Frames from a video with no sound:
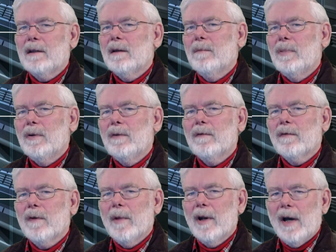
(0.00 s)
to boot
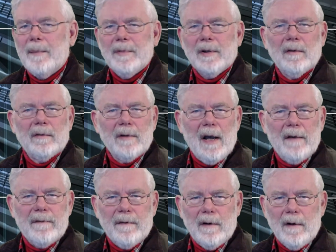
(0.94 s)
from an optical drive
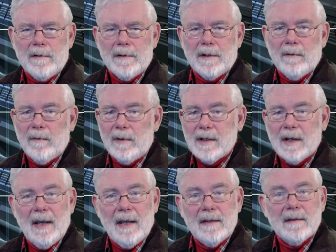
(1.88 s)
first, in which
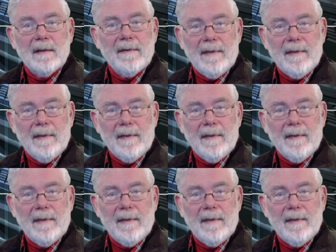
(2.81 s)
case